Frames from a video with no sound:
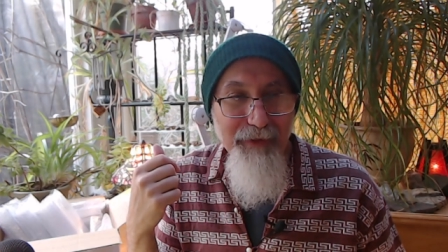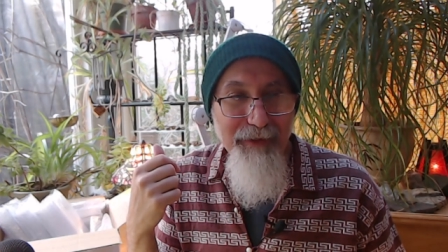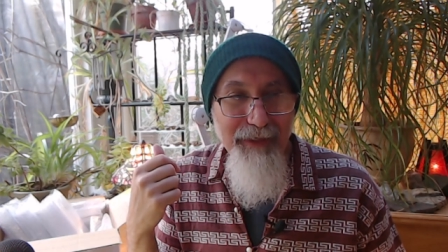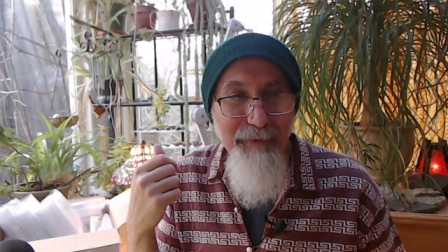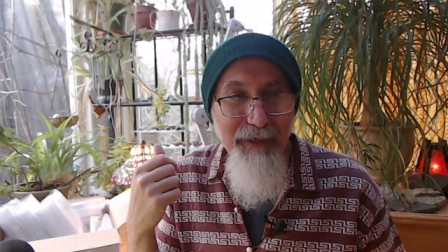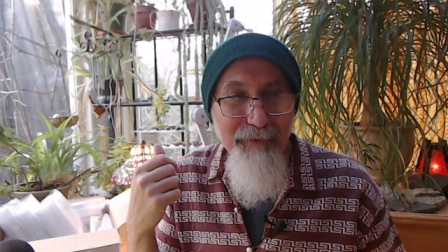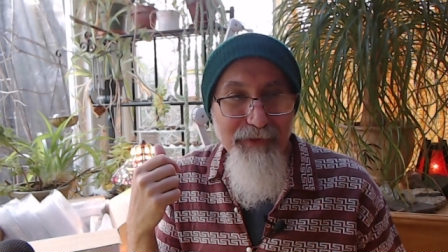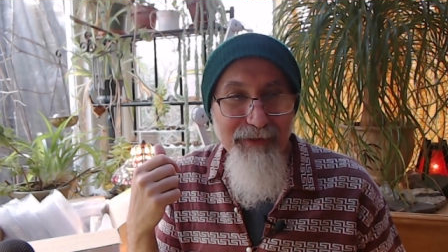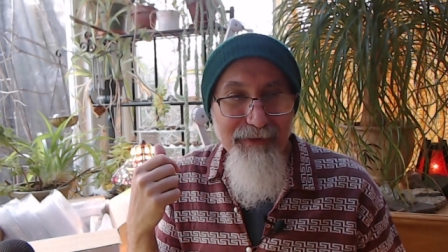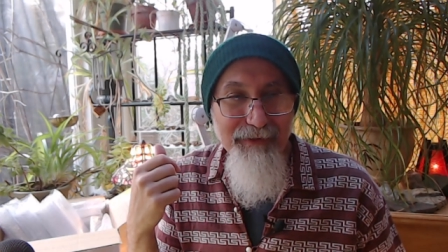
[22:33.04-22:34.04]

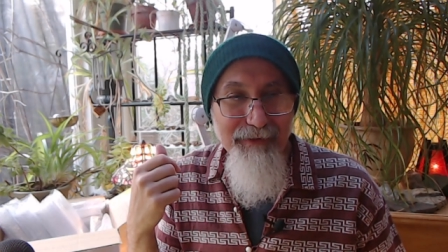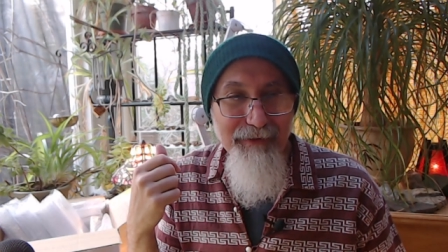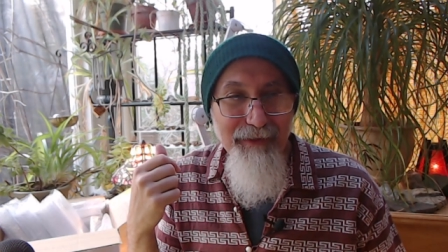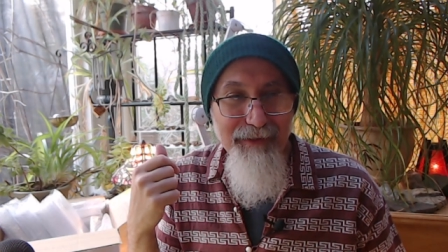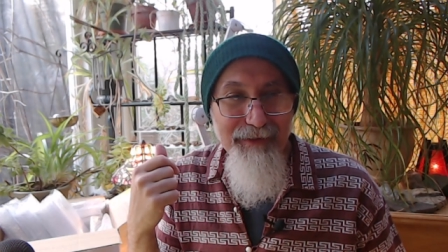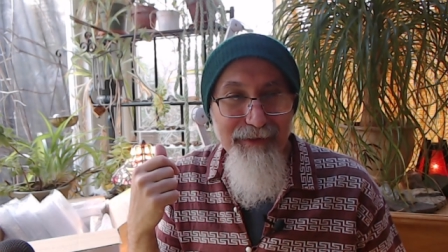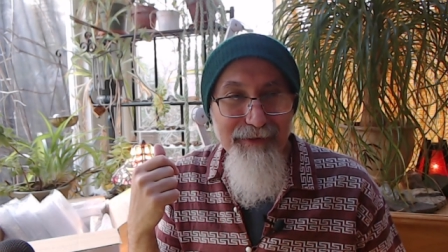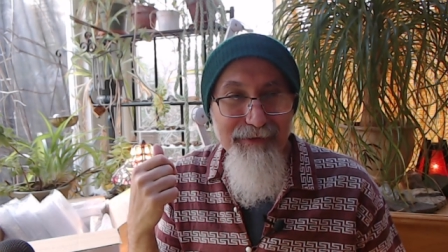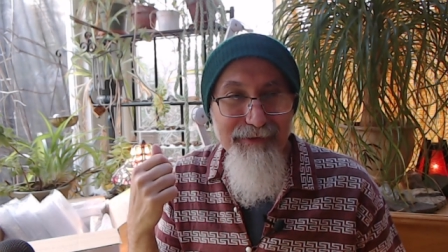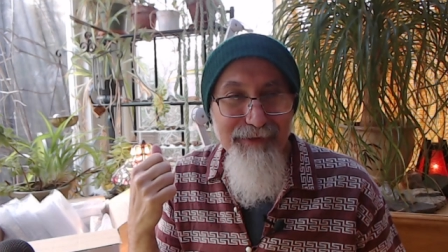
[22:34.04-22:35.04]
kebabs the thing
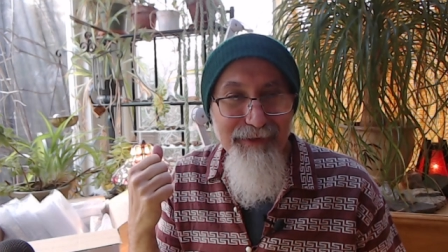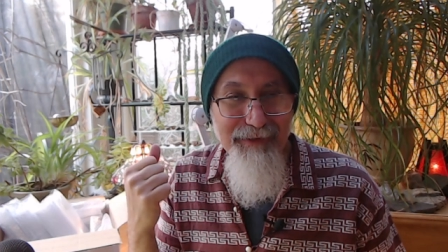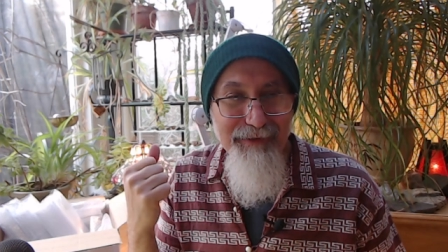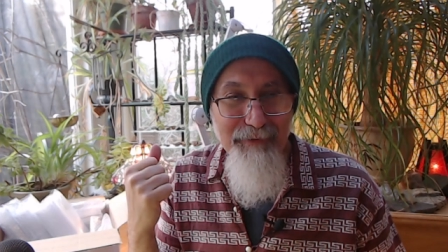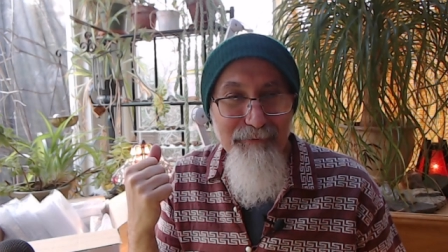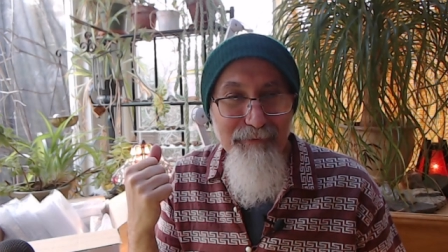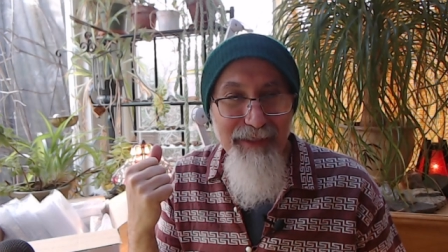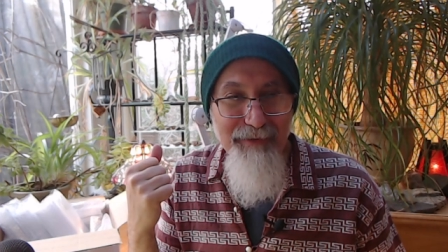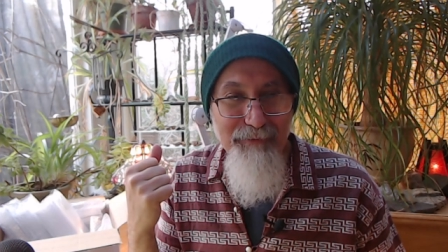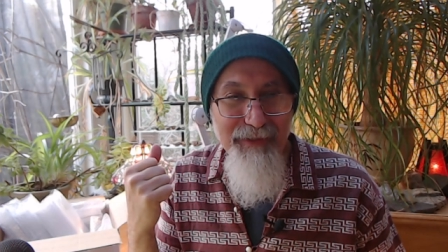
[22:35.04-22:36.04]
is they
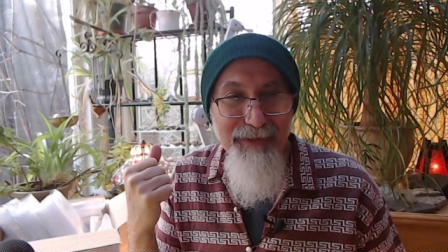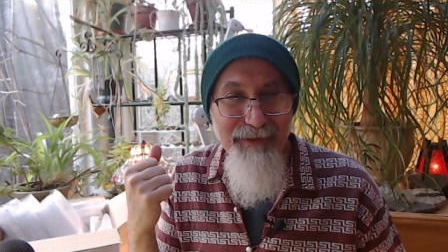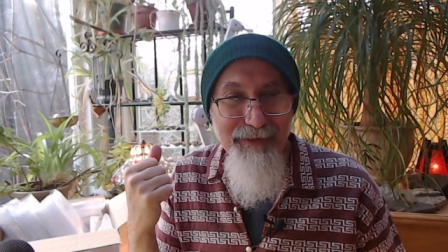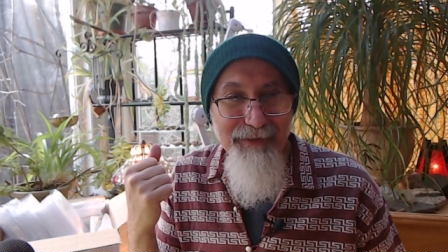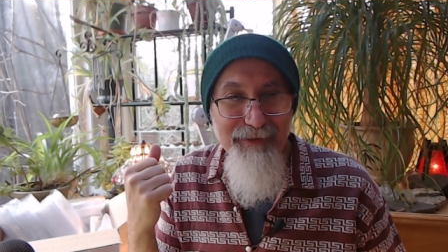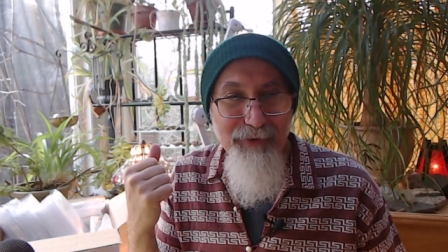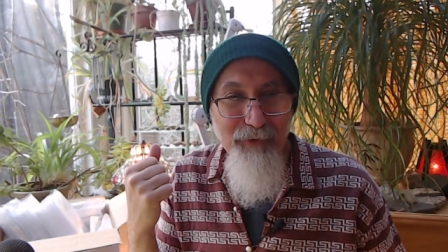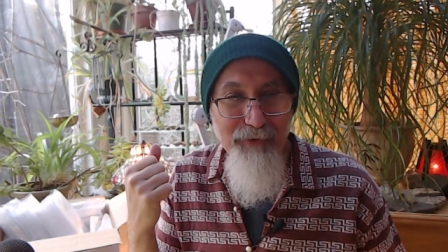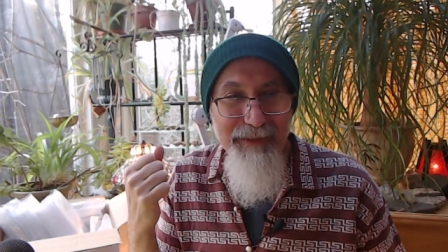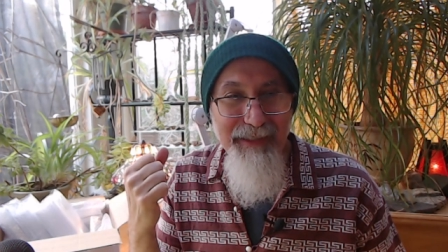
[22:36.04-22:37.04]
might be the
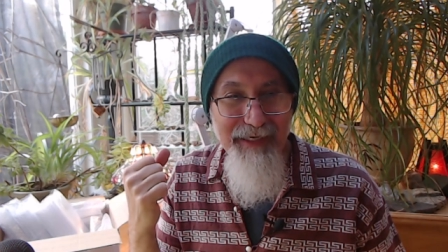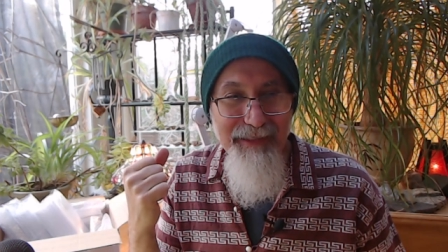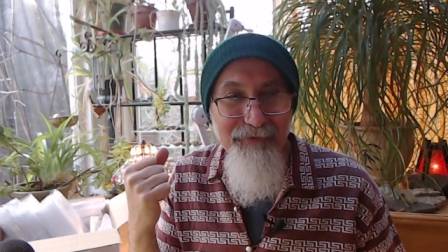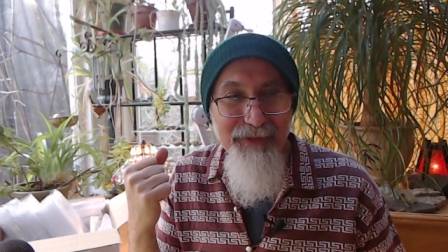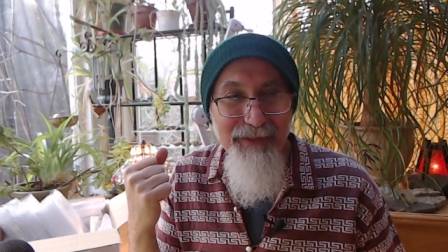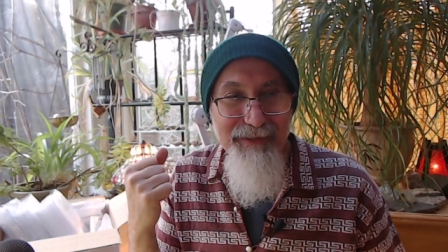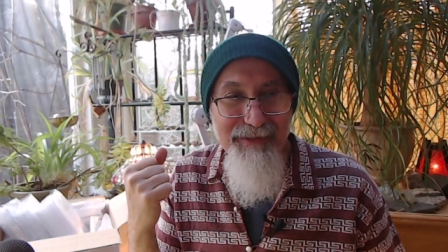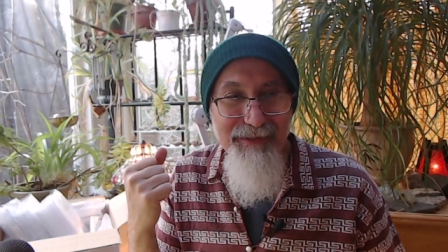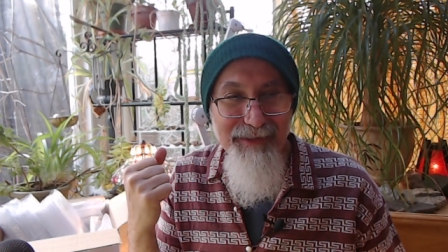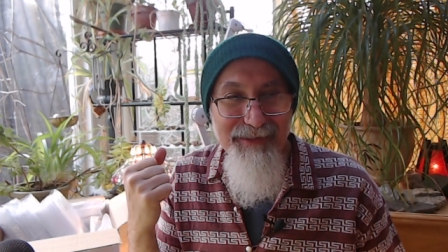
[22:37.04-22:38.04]
only
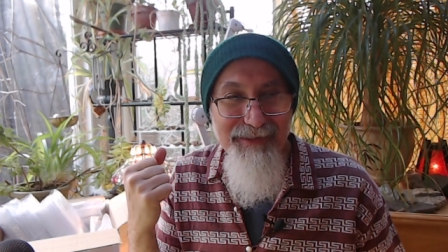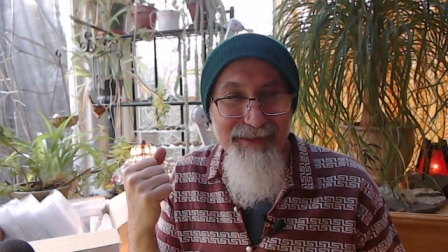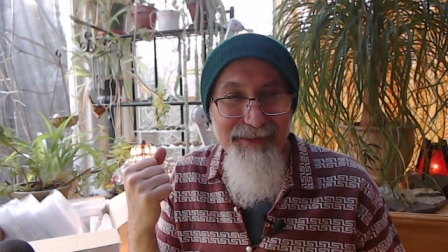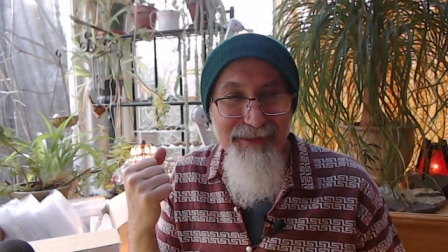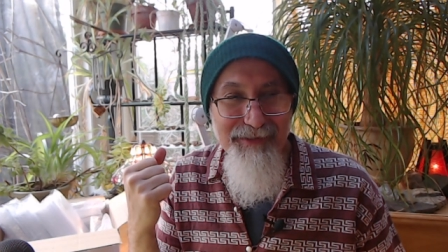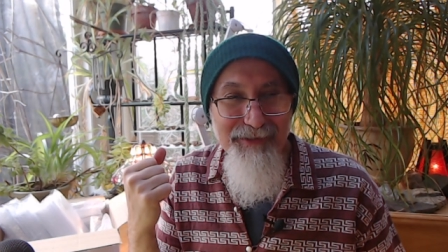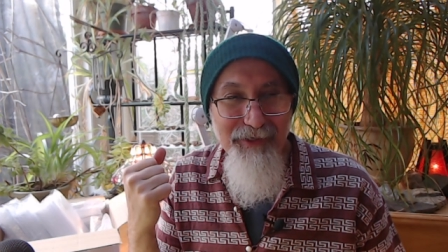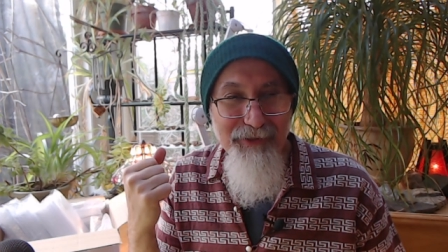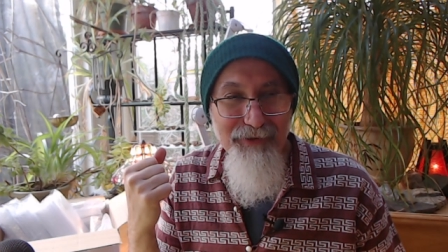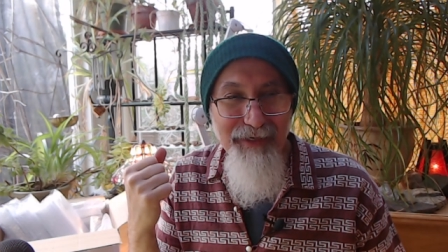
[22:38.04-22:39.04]
nfts in existence
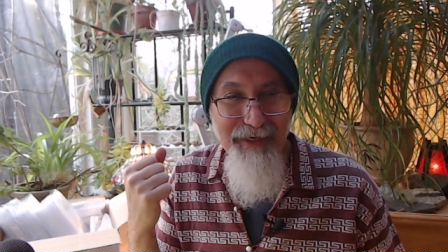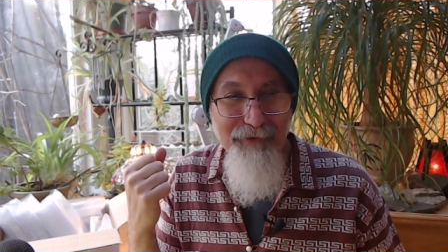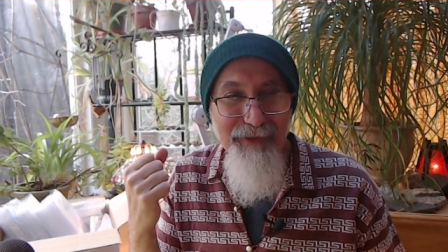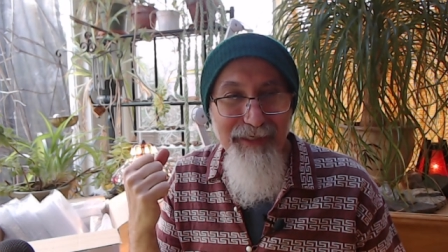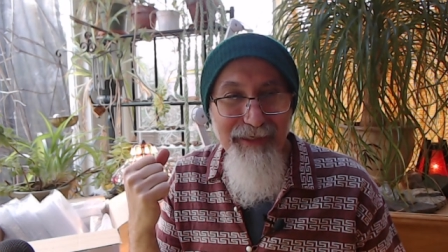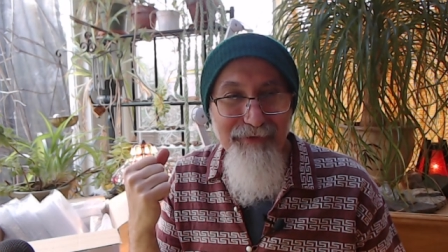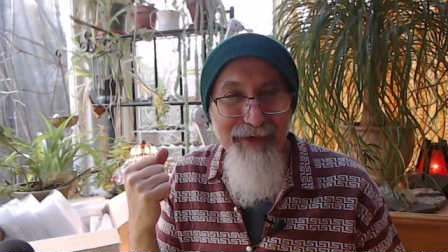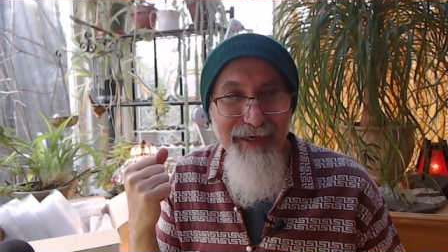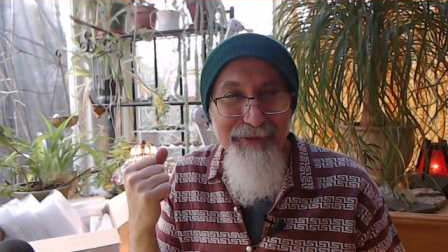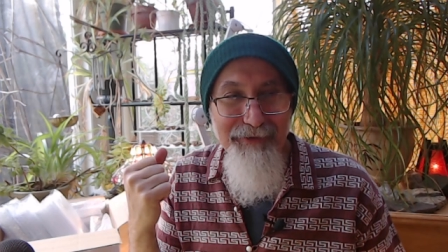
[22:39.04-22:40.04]
to ever gain value